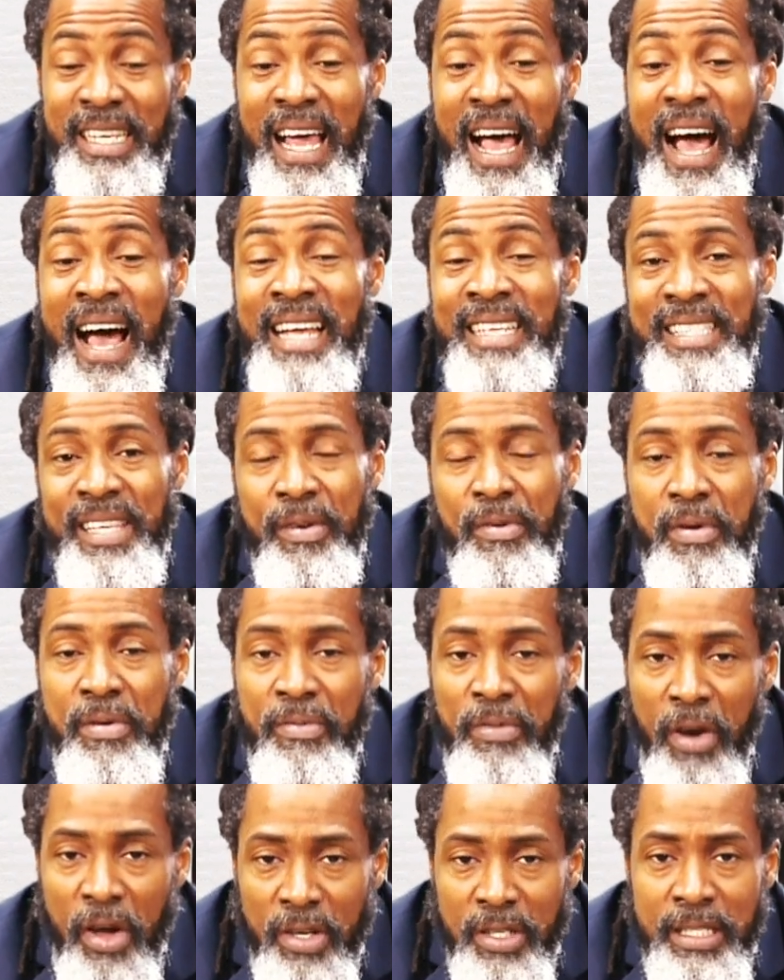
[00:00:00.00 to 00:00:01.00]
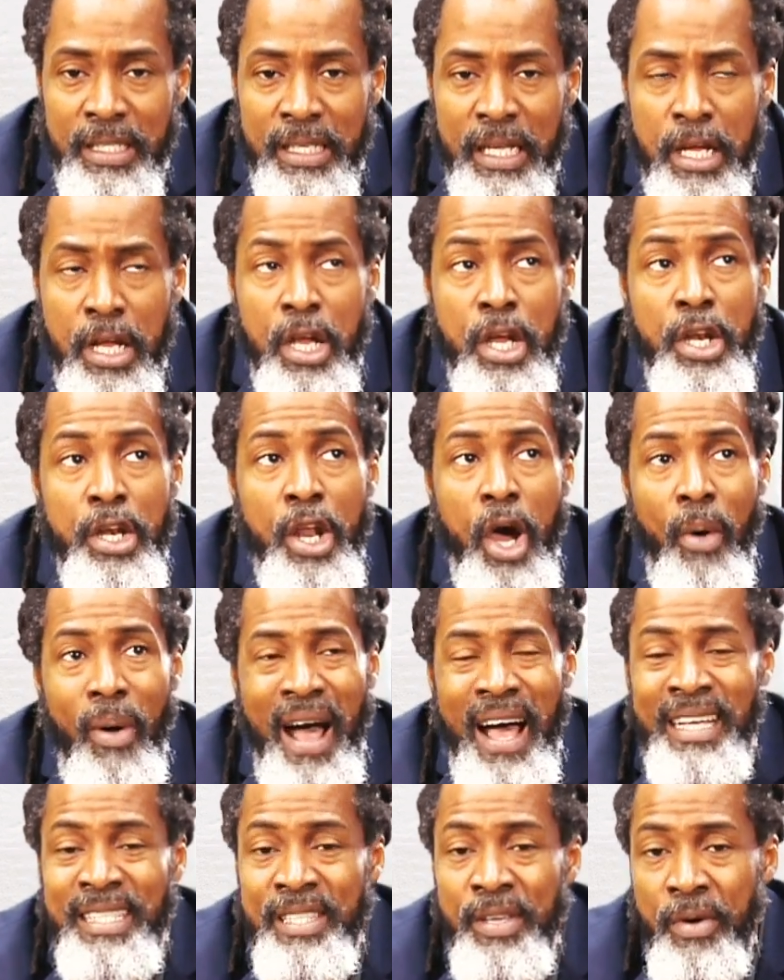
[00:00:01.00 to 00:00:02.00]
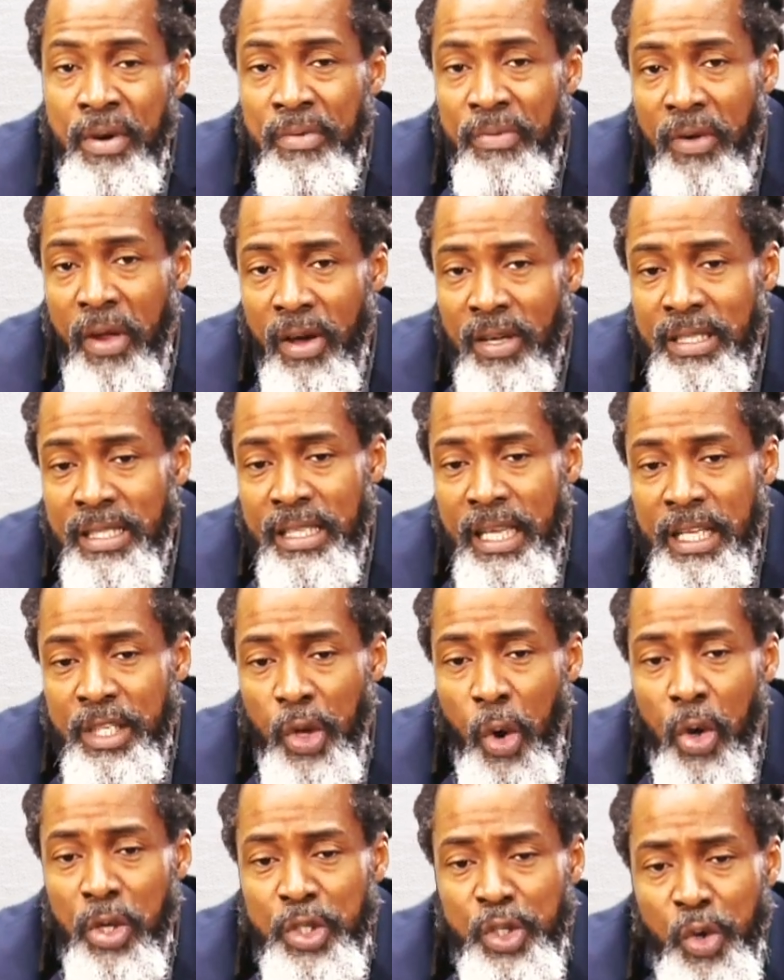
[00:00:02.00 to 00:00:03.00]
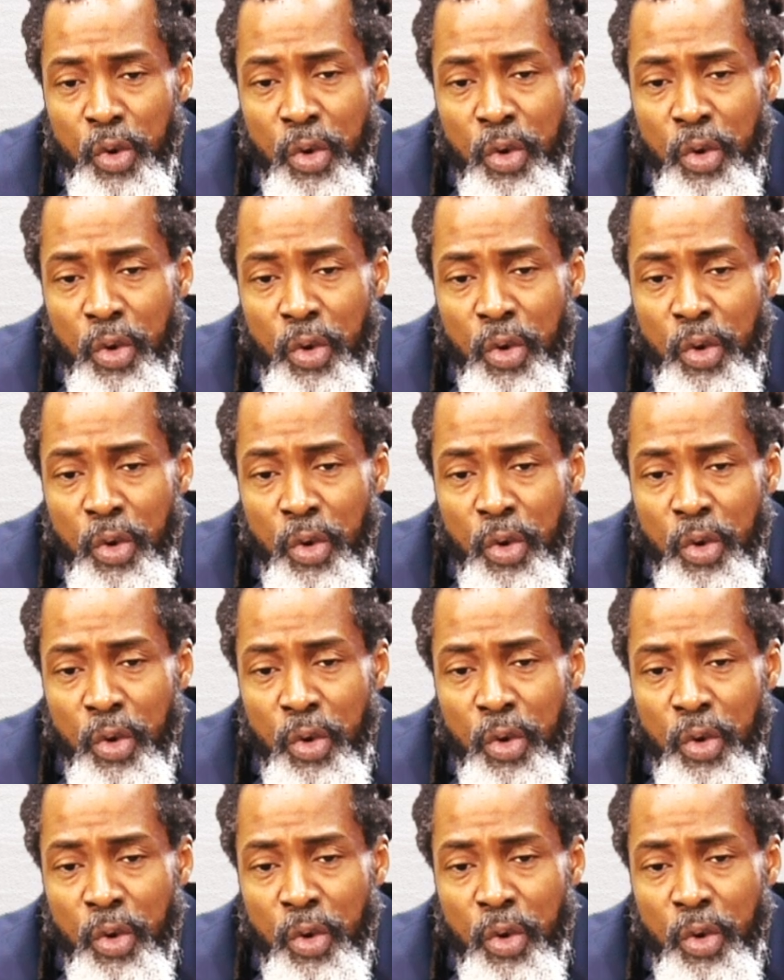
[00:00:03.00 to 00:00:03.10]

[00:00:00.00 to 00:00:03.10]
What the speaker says: to acid reflux. Now, acid reflux is also